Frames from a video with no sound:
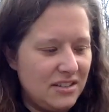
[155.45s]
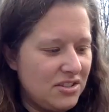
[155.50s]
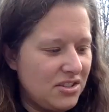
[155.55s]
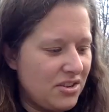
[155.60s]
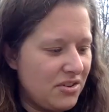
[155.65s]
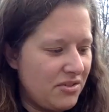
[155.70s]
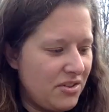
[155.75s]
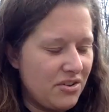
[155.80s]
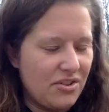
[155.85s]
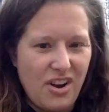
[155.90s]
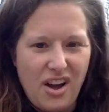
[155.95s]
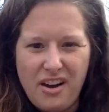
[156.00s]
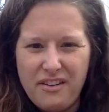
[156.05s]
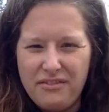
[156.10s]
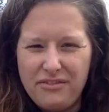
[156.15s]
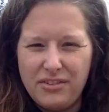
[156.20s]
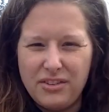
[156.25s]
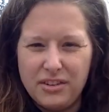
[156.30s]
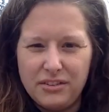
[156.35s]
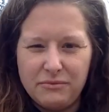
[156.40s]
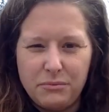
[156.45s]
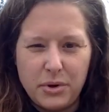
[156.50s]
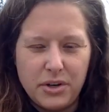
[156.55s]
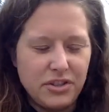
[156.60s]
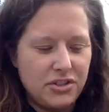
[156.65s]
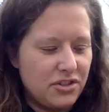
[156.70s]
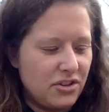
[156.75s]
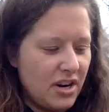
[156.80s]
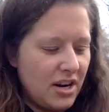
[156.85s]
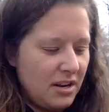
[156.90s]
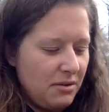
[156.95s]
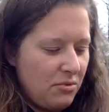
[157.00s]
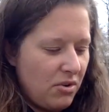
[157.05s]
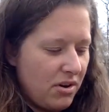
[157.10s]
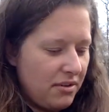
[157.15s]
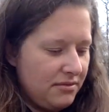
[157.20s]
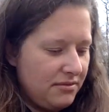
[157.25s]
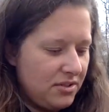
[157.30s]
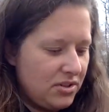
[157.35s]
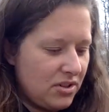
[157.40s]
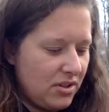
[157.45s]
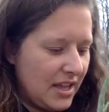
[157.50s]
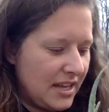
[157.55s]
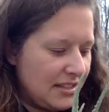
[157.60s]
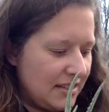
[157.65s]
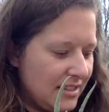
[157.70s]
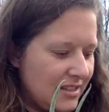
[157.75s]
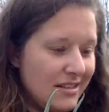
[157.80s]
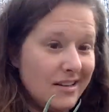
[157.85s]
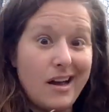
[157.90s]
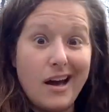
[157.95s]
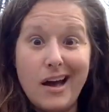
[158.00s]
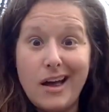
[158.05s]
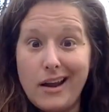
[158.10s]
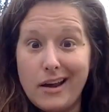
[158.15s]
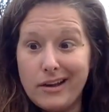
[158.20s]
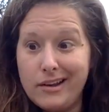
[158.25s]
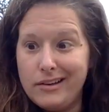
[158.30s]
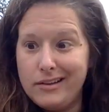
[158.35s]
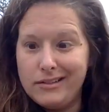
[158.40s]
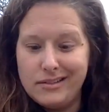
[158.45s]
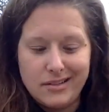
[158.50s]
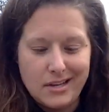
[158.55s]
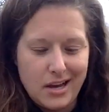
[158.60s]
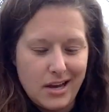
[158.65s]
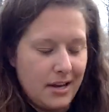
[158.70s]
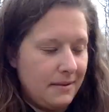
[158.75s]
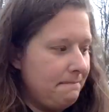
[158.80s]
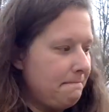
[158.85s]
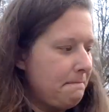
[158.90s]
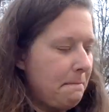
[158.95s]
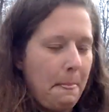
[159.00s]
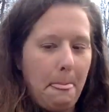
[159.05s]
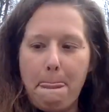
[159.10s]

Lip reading: So they're not full of moisture anymore. So that's not a good sign.